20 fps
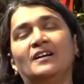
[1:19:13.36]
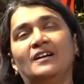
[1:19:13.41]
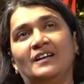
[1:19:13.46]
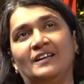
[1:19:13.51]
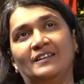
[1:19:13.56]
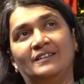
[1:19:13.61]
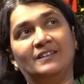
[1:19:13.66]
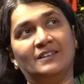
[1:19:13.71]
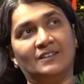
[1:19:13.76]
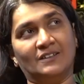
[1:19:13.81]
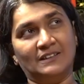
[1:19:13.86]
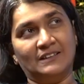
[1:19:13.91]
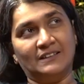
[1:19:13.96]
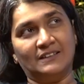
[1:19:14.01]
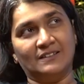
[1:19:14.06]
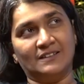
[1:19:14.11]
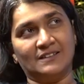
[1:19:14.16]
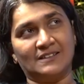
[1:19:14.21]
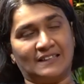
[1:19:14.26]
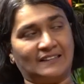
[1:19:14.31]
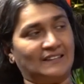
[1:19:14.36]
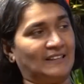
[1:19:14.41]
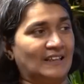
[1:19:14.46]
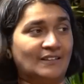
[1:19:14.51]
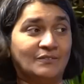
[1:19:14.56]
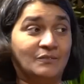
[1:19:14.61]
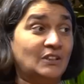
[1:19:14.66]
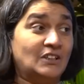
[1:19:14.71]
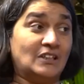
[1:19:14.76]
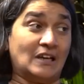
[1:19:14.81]
in the early years, and
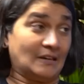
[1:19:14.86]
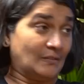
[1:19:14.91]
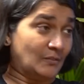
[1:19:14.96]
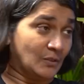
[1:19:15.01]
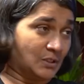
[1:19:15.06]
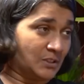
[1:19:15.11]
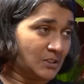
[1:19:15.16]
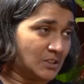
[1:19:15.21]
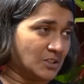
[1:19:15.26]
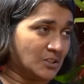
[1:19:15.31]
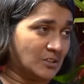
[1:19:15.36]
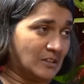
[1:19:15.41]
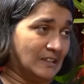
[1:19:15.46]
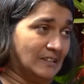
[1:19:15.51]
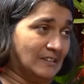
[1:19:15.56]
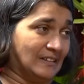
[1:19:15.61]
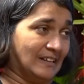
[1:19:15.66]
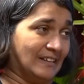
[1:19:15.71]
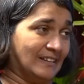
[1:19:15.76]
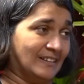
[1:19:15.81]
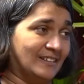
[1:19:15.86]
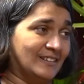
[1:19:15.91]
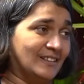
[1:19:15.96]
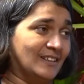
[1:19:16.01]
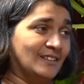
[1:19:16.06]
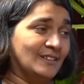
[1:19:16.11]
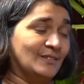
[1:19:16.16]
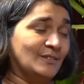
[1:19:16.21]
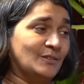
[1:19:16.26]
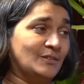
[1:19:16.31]
then we diverged, right? Like
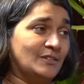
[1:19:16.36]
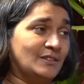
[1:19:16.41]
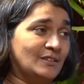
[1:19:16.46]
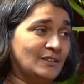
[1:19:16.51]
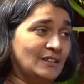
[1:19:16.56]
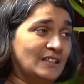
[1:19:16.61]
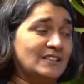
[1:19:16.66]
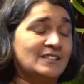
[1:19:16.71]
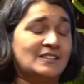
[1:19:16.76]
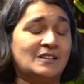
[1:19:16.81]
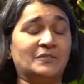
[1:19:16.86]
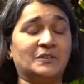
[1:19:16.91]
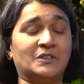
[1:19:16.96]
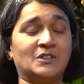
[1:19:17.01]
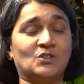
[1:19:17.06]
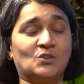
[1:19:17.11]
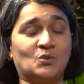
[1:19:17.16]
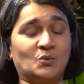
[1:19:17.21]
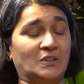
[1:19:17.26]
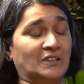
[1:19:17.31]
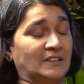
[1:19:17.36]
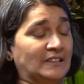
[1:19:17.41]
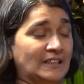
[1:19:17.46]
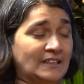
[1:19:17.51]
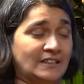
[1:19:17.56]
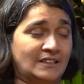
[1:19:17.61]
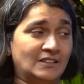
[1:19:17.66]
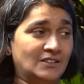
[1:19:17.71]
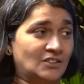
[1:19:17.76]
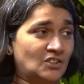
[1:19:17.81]
in the late 70s to
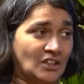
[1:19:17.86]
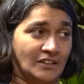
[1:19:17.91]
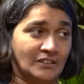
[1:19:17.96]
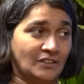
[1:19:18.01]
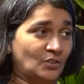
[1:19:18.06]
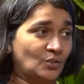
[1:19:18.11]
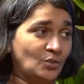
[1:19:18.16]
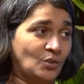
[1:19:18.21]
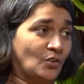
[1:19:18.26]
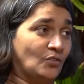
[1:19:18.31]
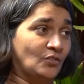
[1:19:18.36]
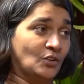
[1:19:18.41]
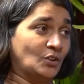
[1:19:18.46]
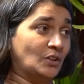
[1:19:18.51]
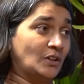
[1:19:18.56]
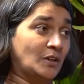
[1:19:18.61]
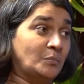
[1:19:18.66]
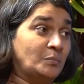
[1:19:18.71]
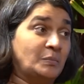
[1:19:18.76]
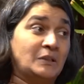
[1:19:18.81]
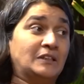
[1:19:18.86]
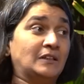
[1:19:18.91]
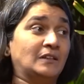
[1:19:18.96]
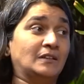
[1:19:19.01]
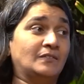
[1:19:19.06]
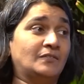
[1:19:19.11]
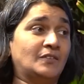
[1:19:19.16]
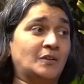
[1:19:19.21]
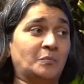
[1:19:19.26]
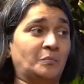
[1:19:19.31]
early 80s, China took off on a completely
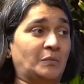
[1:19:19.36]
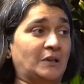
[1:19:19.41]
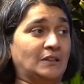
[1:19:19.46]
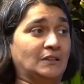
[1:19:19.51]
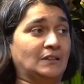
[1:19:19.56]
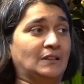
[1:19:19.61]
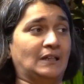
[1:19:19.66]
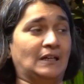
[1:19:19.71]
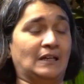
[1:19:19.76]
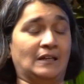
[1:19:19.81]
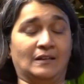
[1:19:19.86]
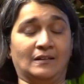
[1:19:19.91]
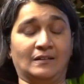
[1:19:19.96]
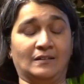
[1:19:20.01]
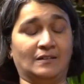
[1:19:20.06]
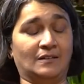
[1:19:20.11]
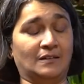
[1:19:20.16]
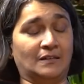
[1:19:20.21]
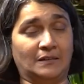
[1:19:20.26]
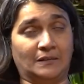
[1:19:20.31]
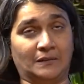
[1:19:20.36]
different path, and